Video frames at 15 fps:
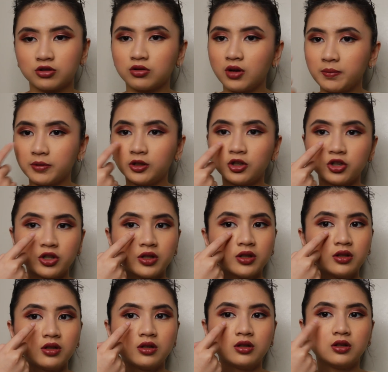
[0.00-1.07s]
So I'm pretty sure
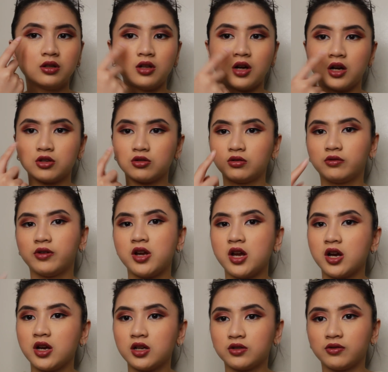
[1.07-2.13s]
that the dots over
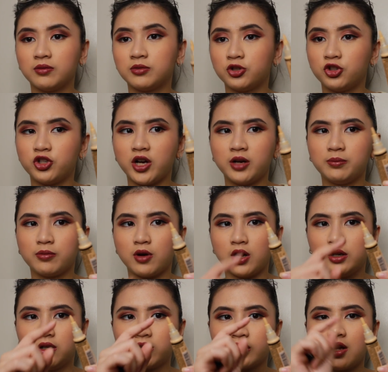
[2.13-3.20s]
here is from the dried
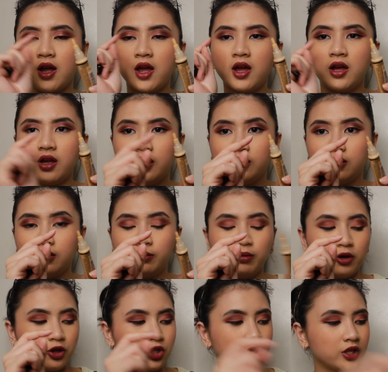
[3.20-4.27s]
product in the
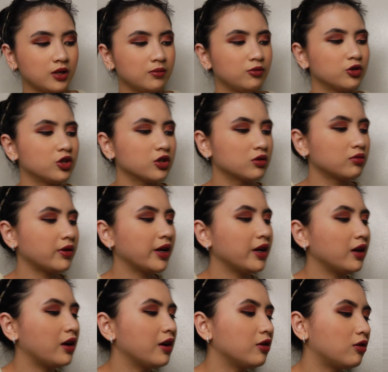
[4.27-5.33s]
brush tip, which is
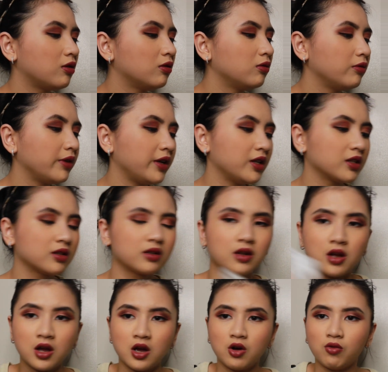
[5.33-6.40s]
why I always
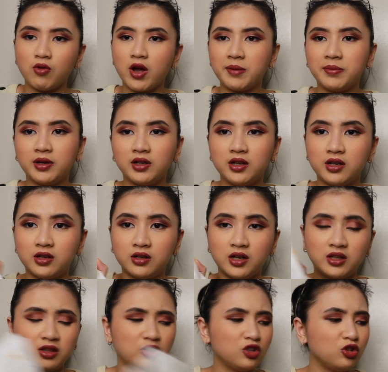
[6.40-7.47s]
wipe it in
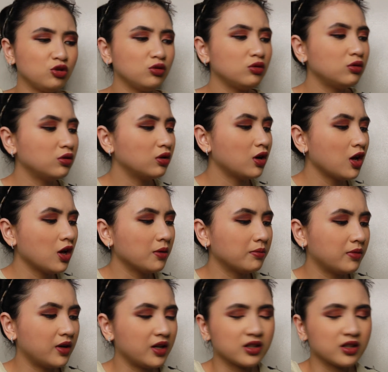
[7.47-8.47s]
a tissue, but